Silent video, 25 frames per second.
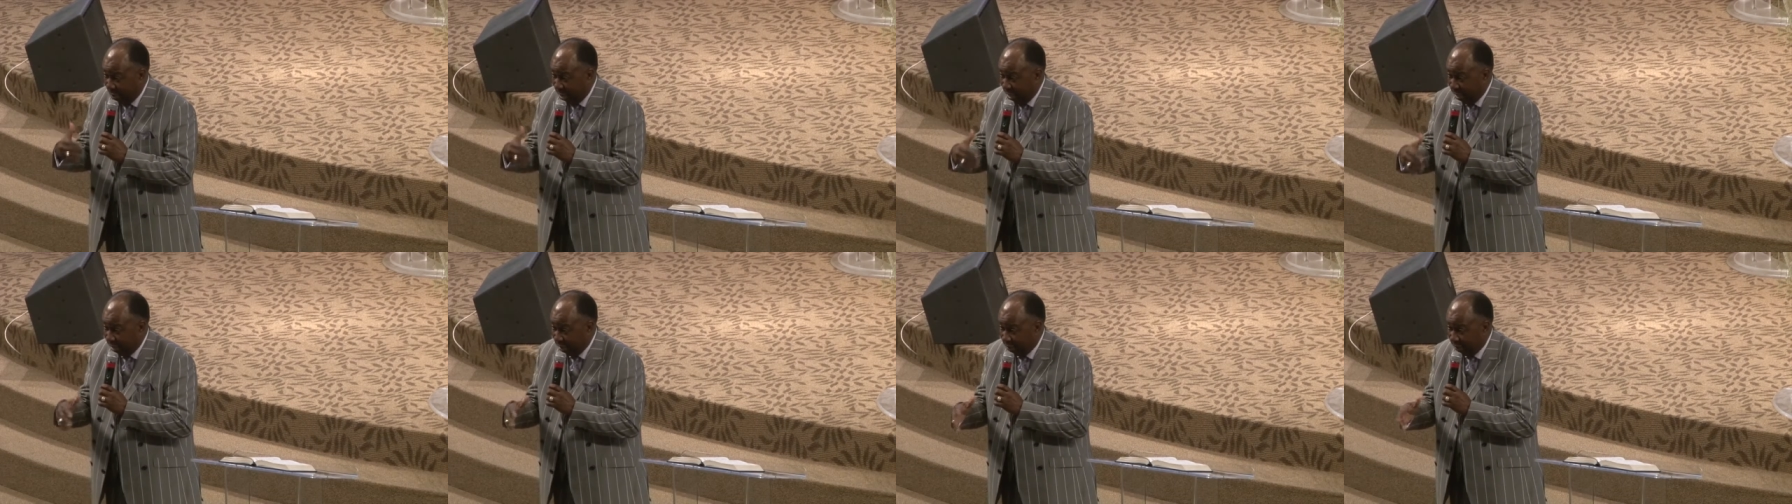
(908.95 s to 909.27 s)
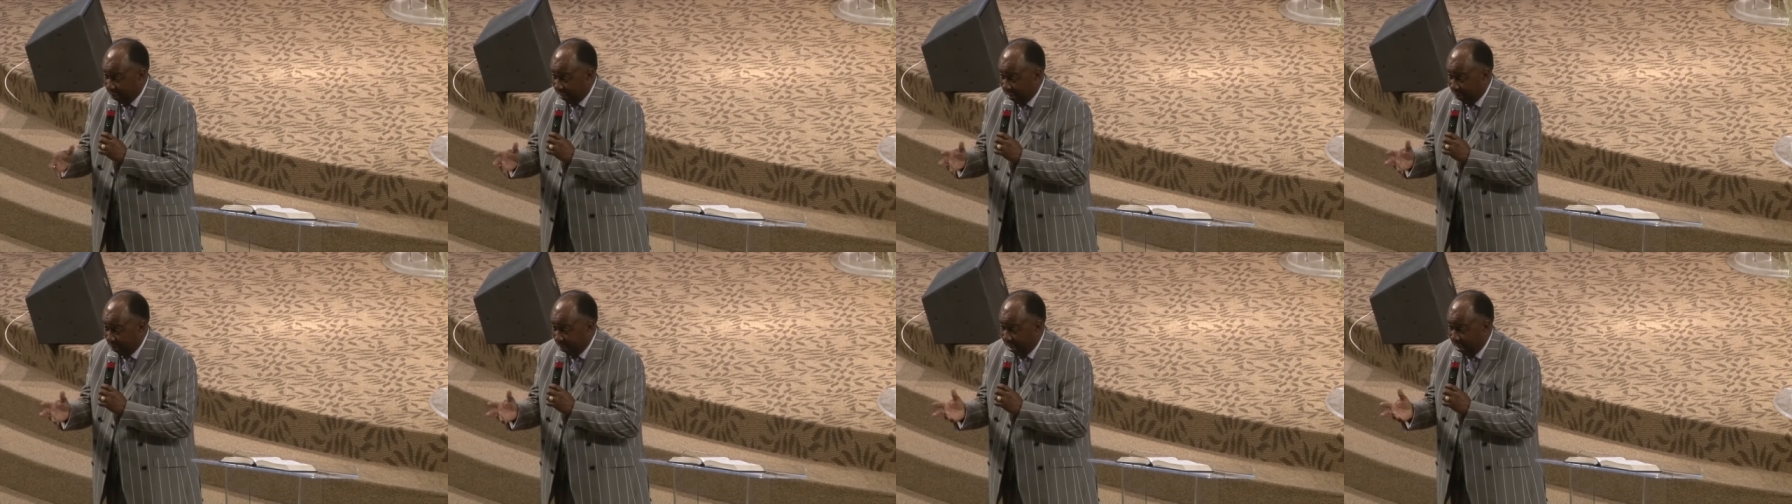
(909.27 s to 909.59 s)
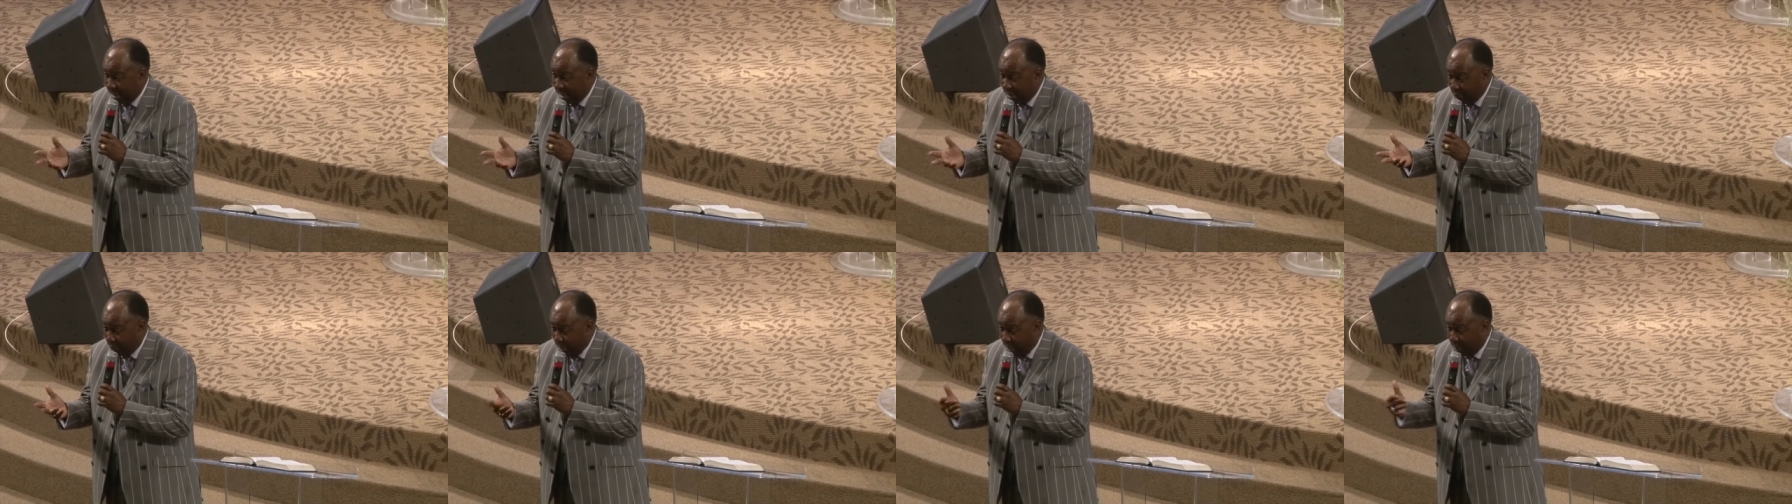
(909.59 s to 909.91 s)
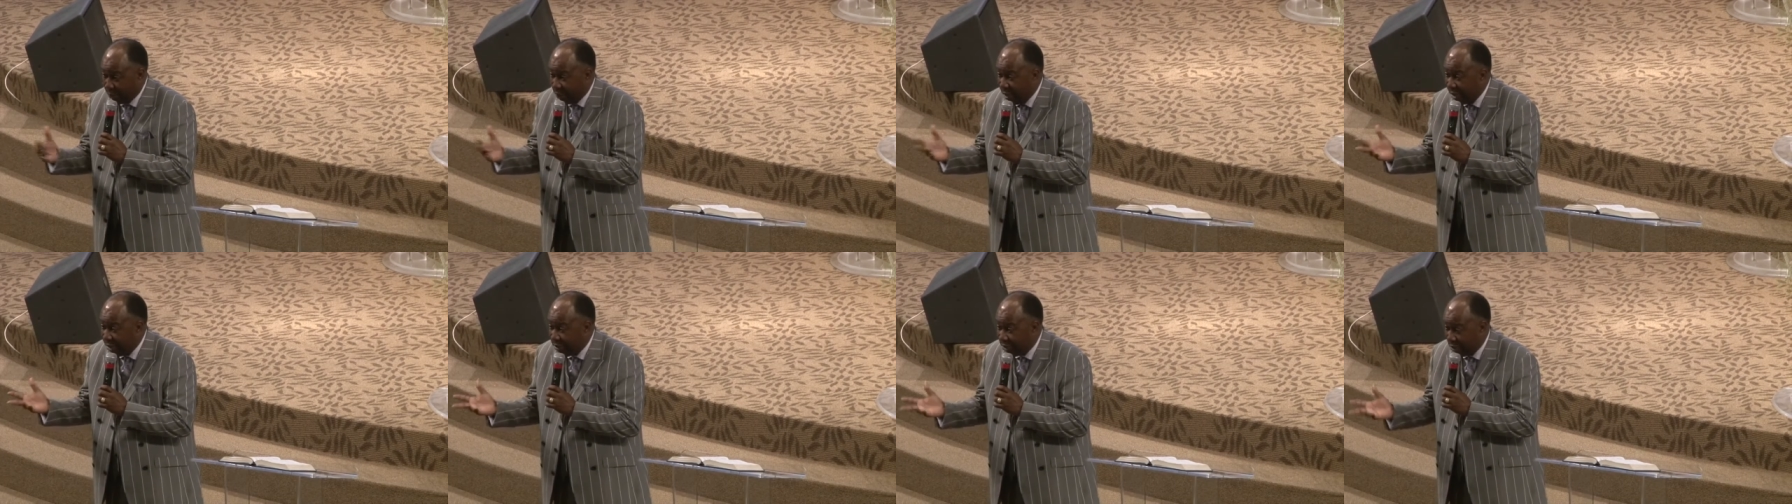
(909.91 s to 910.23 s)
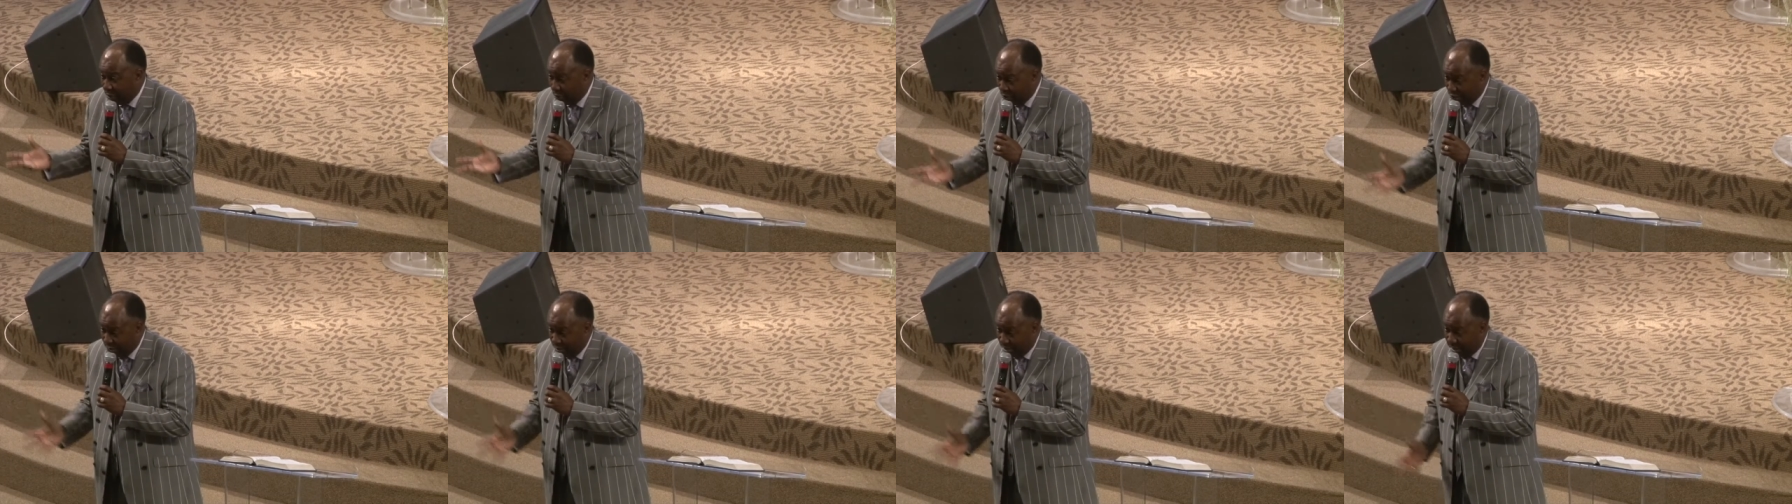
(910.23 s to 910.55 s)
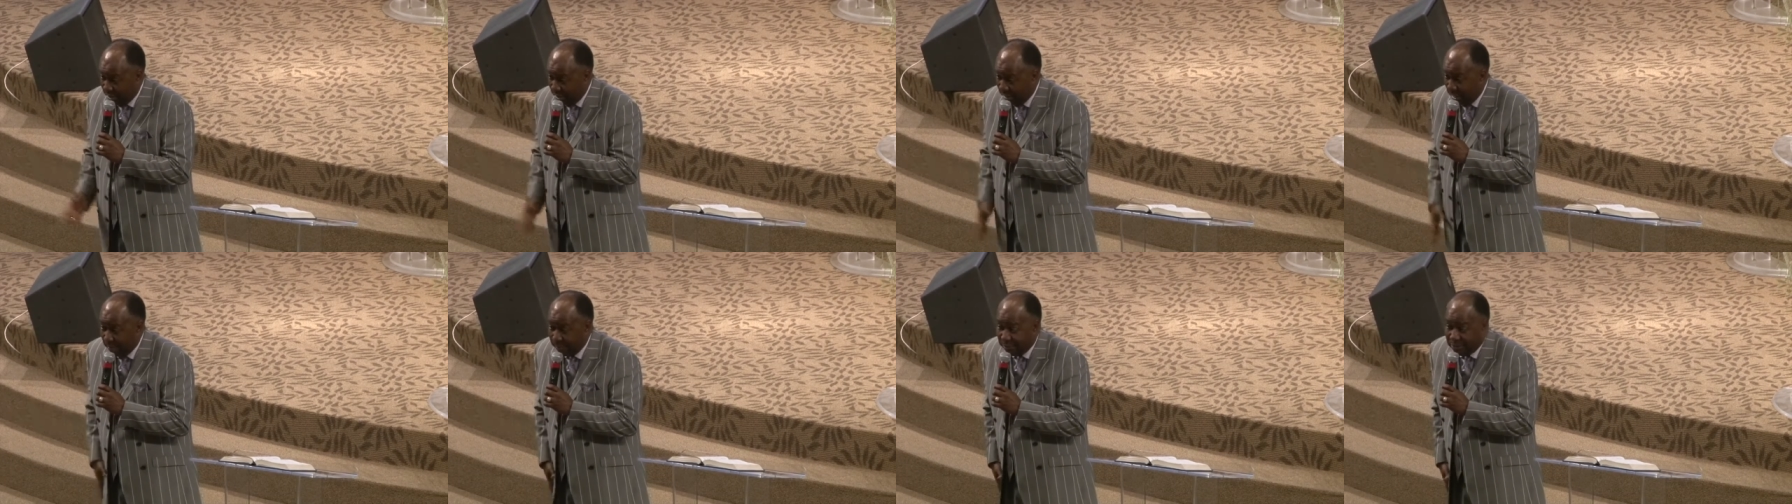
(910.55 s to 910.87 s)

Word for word: waiting until they make it a recreational drug.